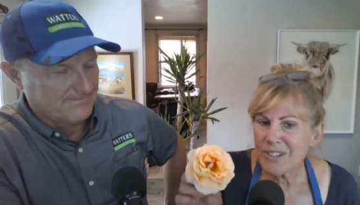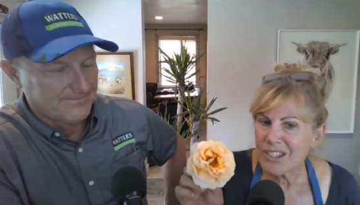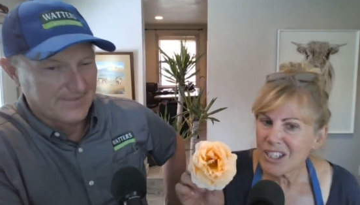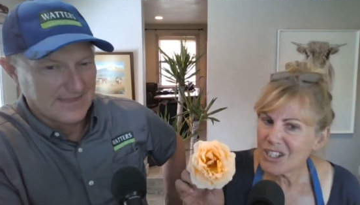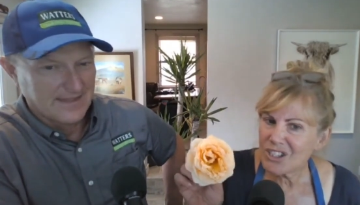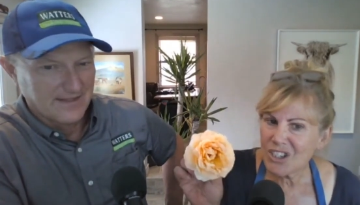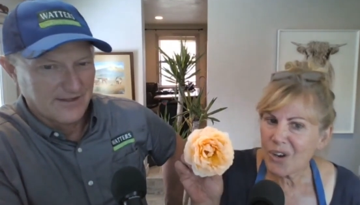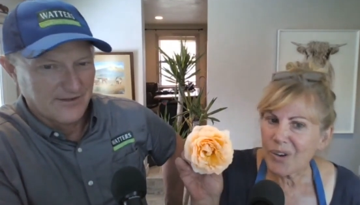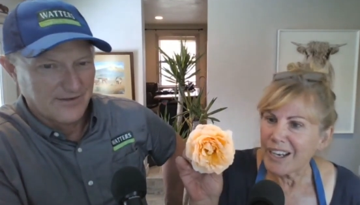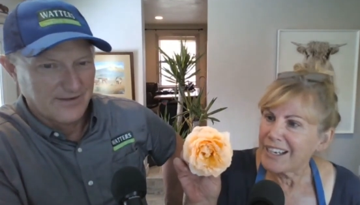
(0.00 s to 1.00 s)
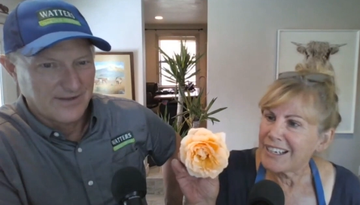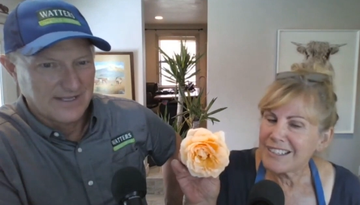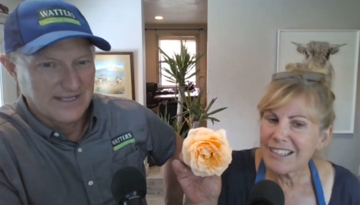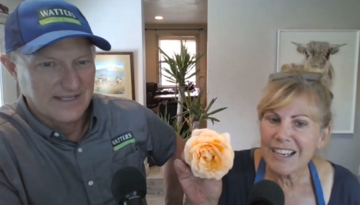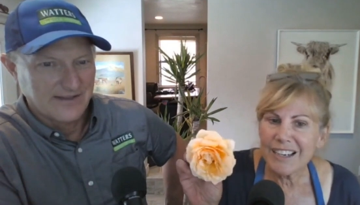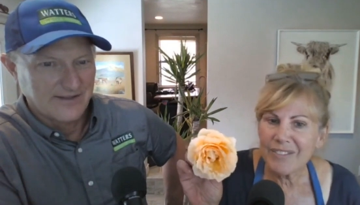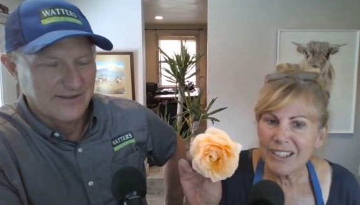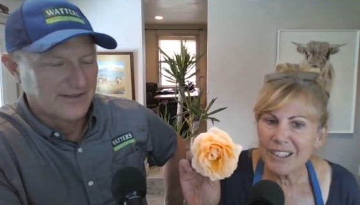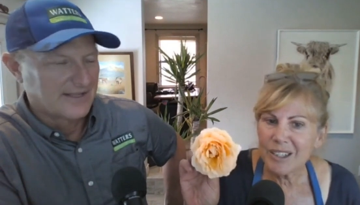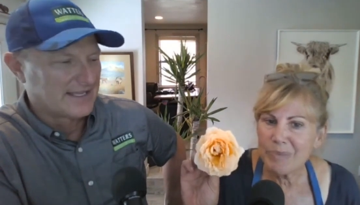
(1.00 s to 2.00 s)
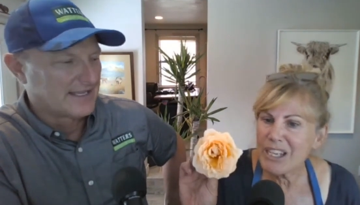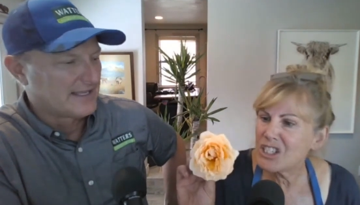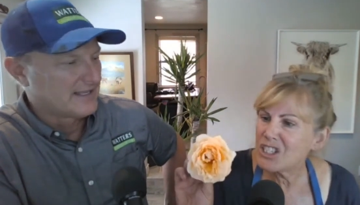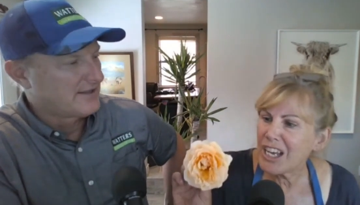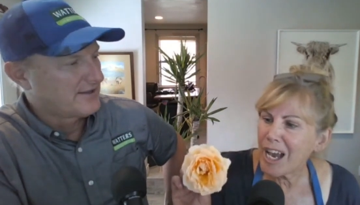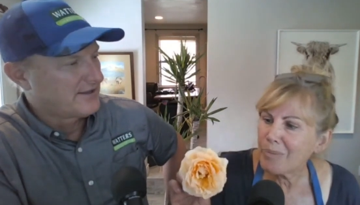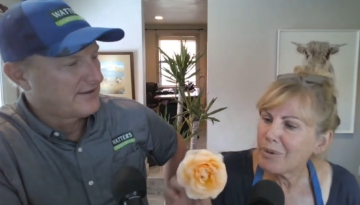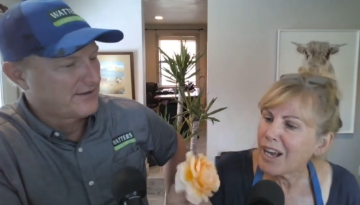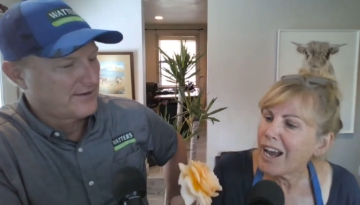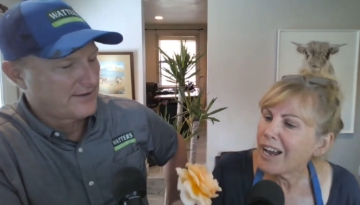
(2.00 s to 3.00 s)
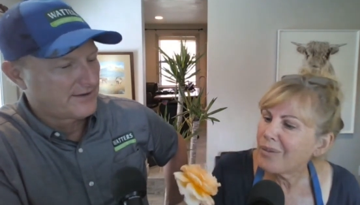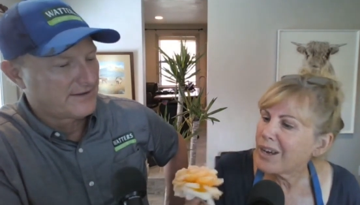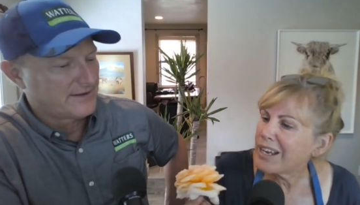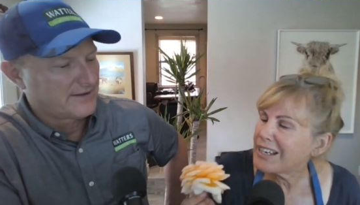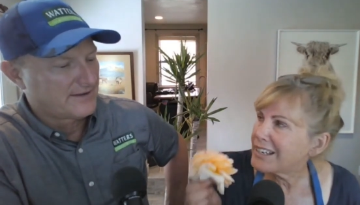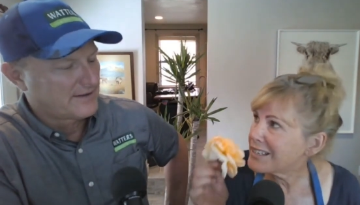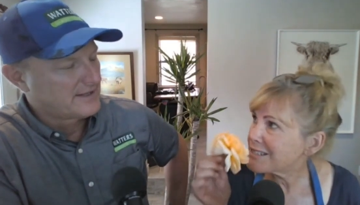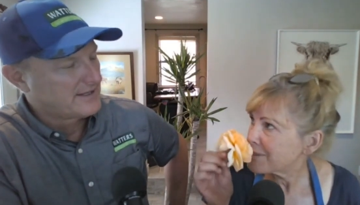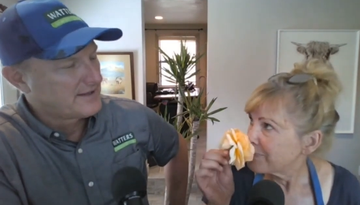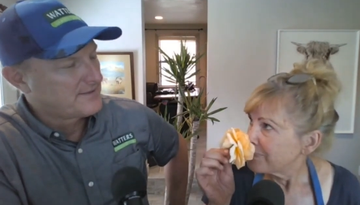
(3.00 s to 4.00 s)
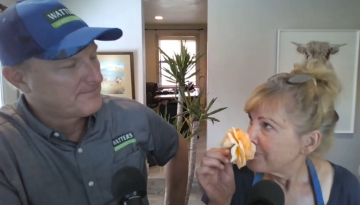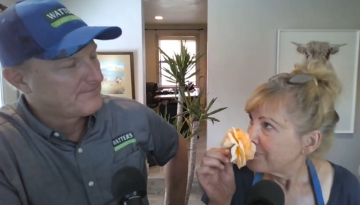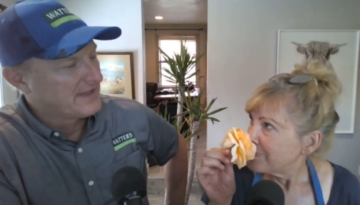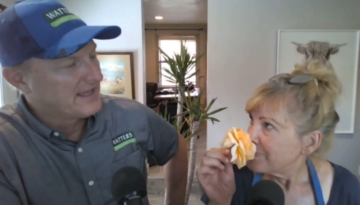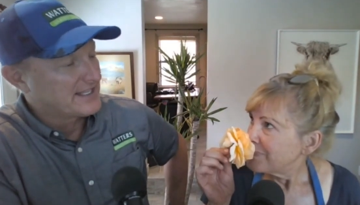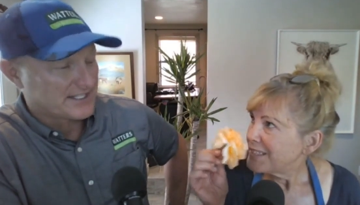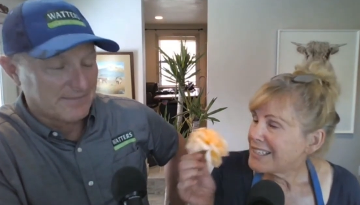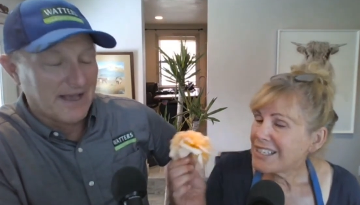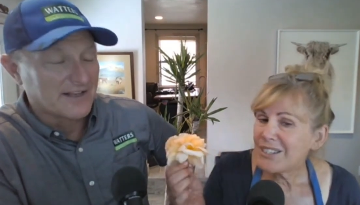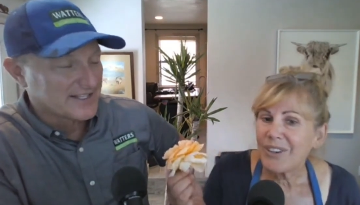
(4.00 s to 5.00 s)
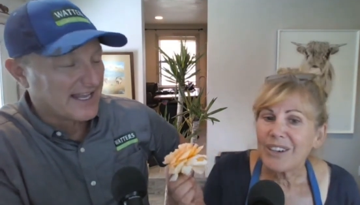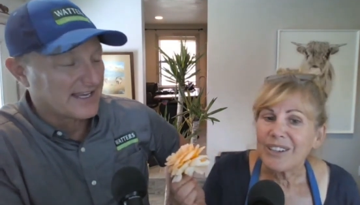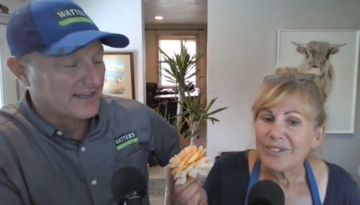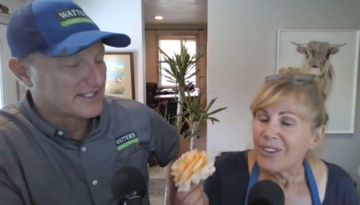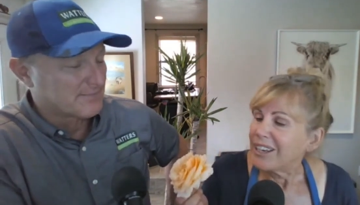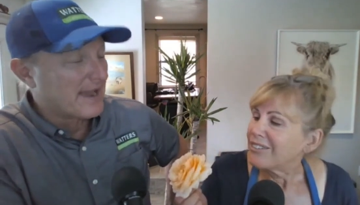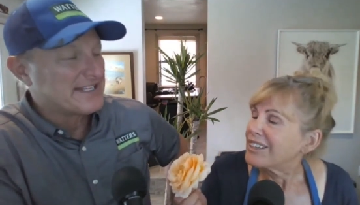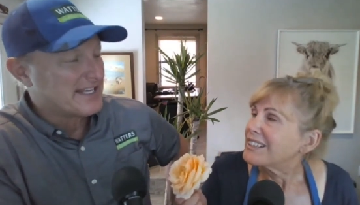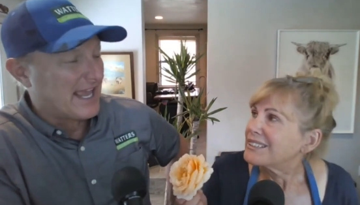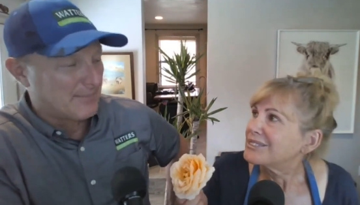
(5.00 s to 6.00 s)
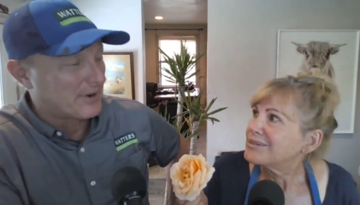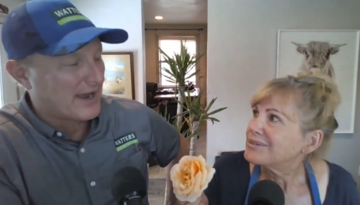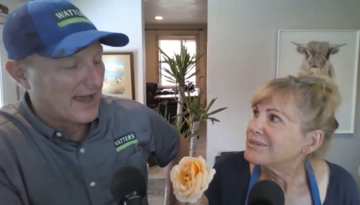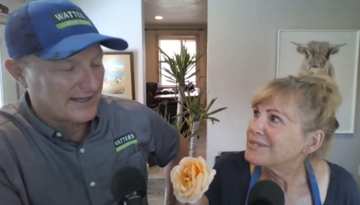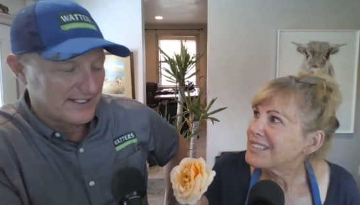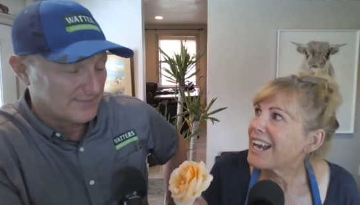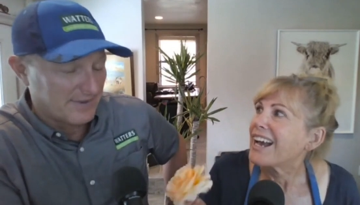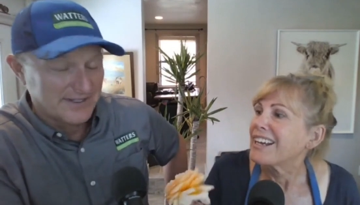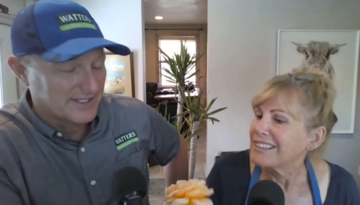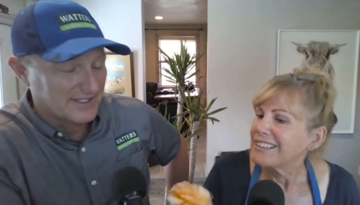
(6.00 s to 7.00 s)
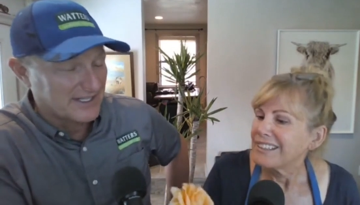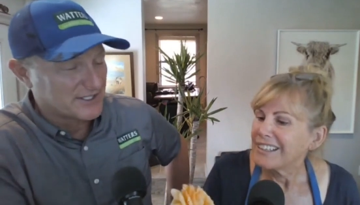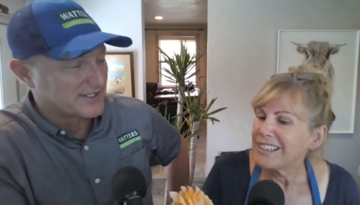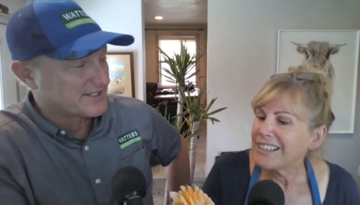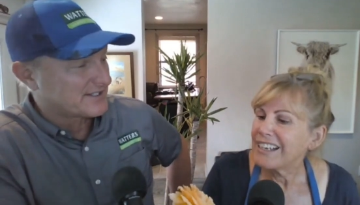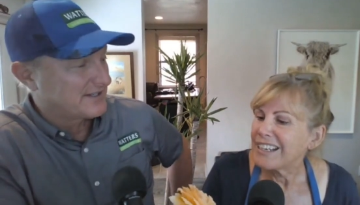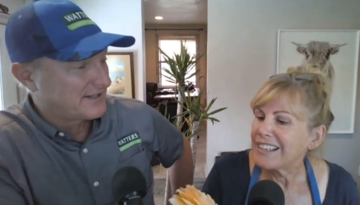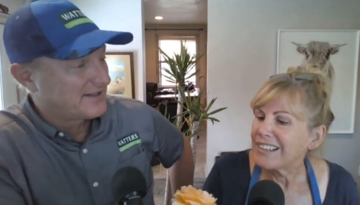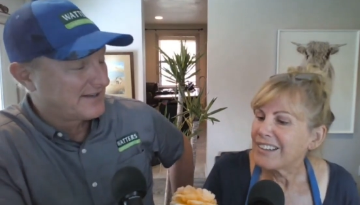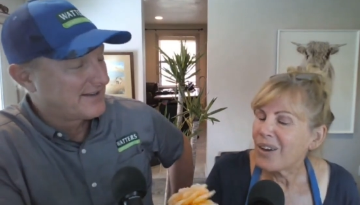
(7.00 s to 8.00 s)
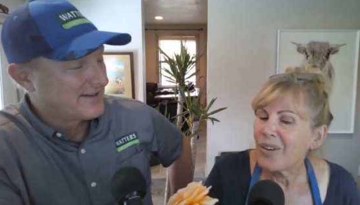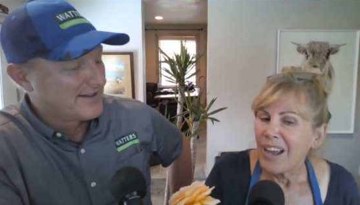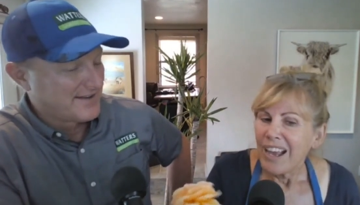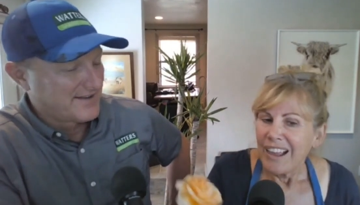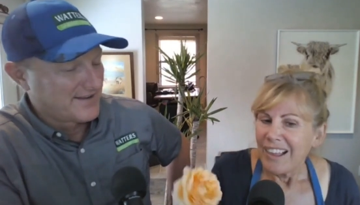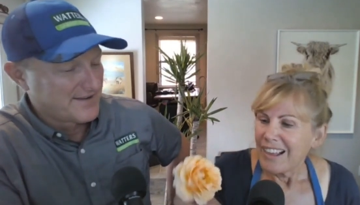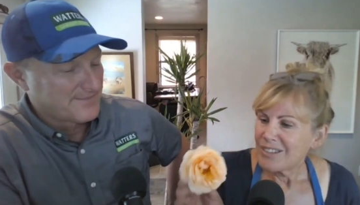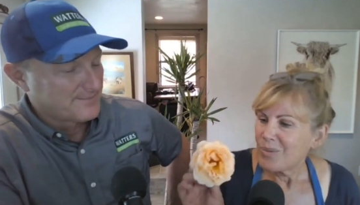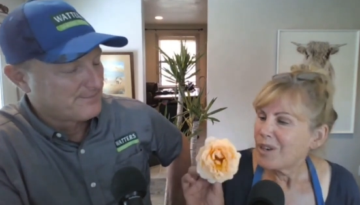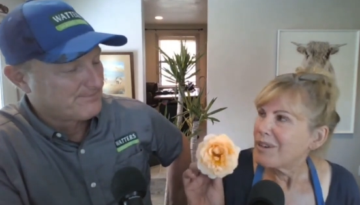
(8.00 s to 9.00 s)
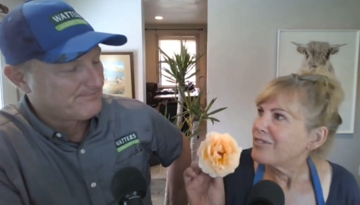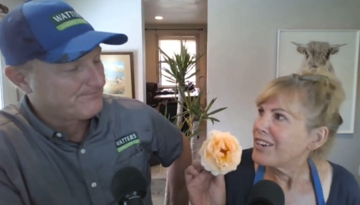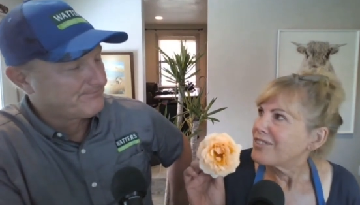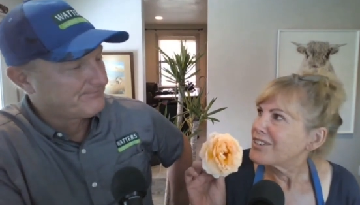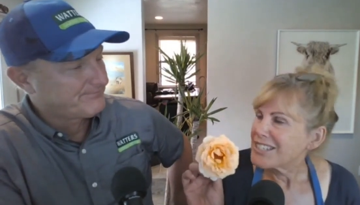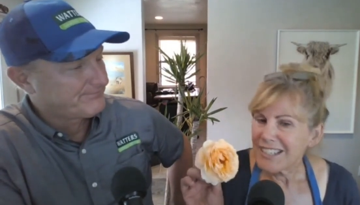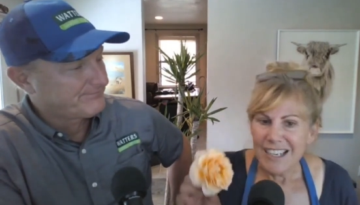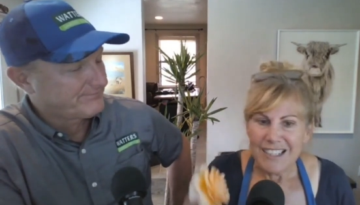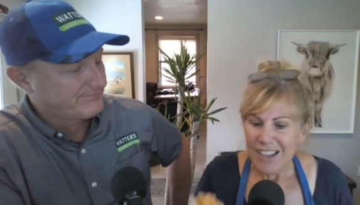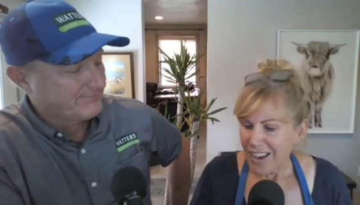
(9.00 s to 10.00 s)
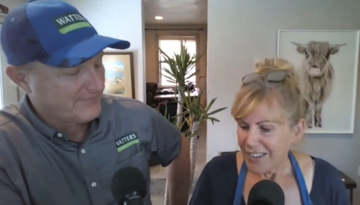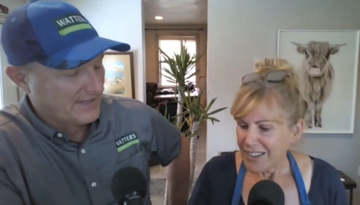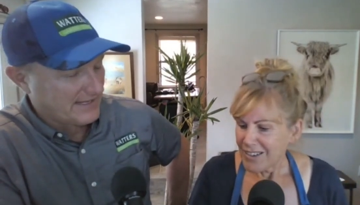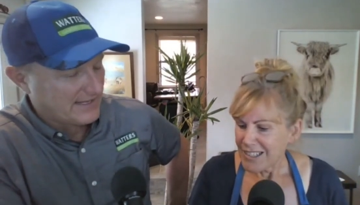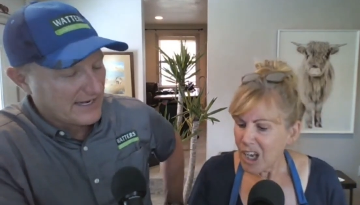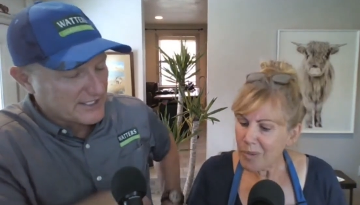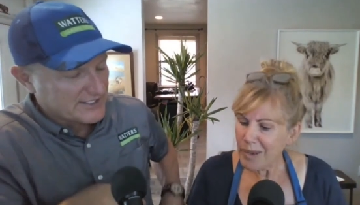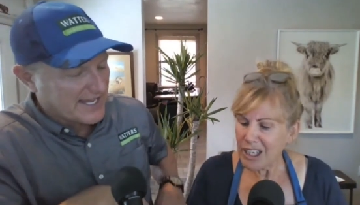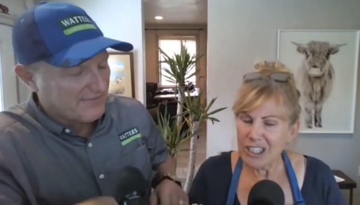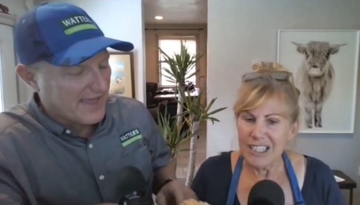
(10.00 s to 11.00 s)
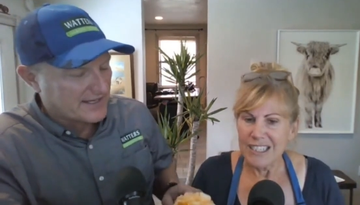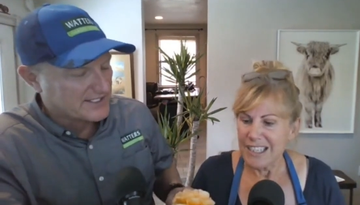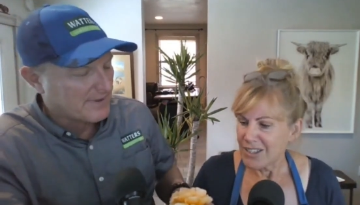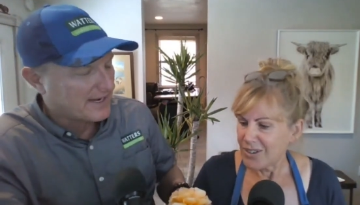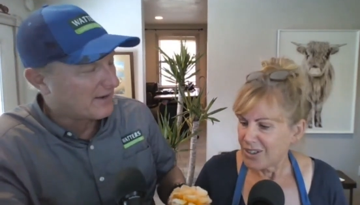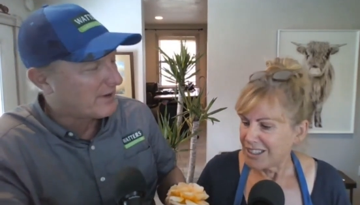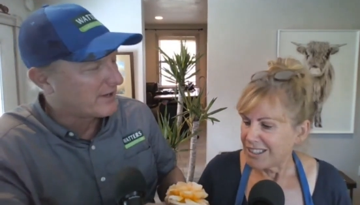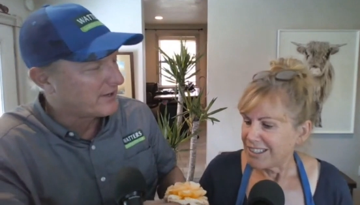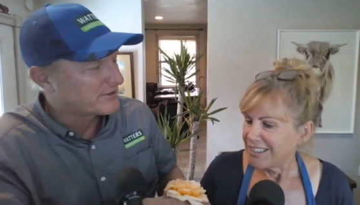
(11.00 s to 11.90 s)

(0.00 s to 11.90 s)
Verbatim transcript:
Speaker 1: one's just Joey and it's kind of a little peachy apricot one. It is. It, it smells is like fragrant. a spicy
Speaker 2: apricot. It yeah, smells delicious. It
Speaker 1: is. So it's one of my favorites that I saw out there. I Can like, I oh just oh have goodness, that and smell it while
Speaker 2: you're